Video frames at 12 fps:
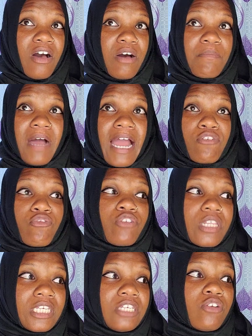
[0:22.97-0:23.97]
Um, I
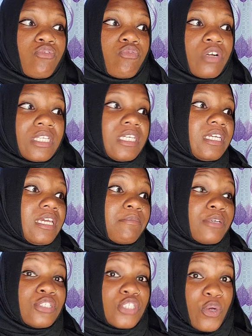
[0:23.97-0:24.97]
really, really
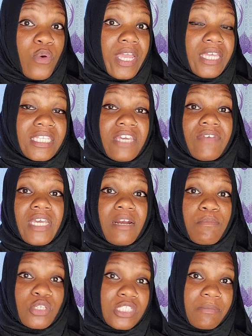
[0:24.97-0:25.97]
am enjoying living
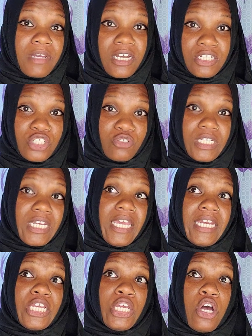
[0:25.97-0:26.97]
in a Muslim
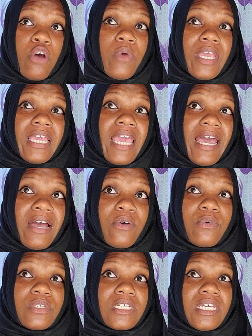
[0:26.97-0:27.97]
country and going
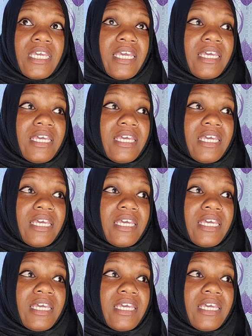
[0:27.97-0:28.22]
out.